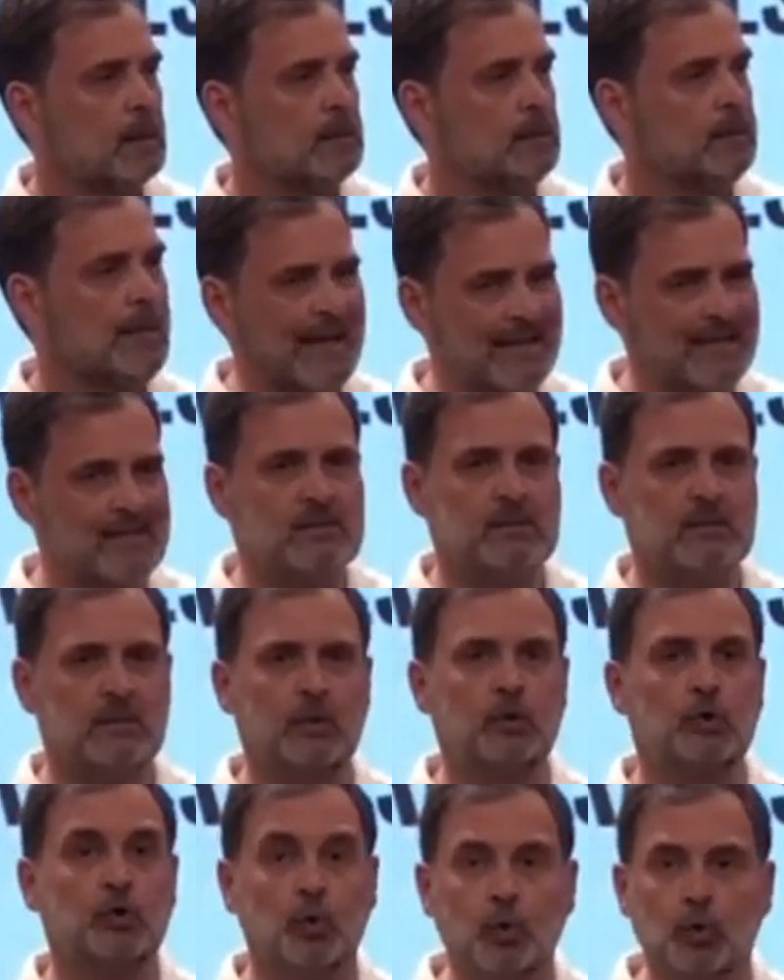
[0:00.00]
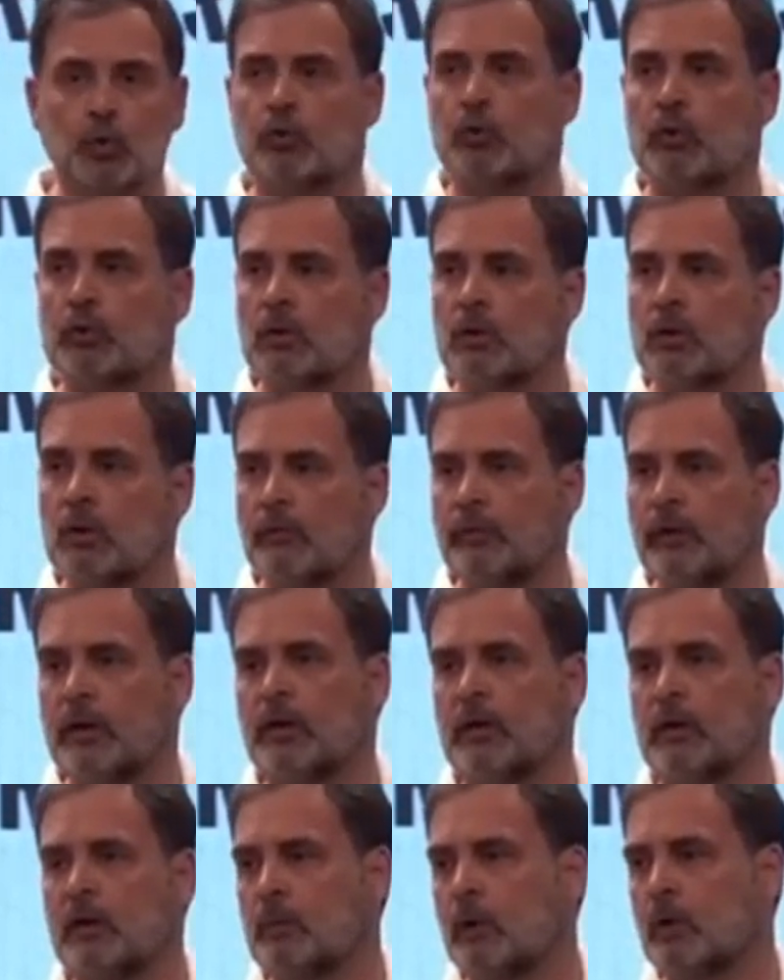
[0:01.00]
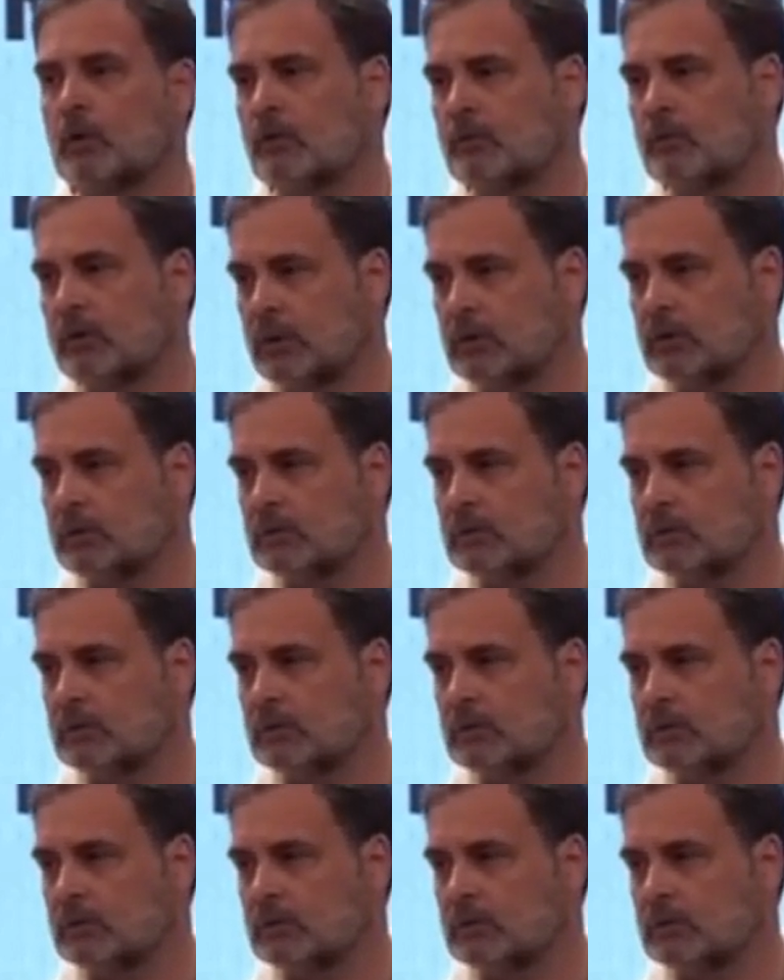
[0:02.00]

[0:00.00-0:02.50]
That's the truth of Indian democracy.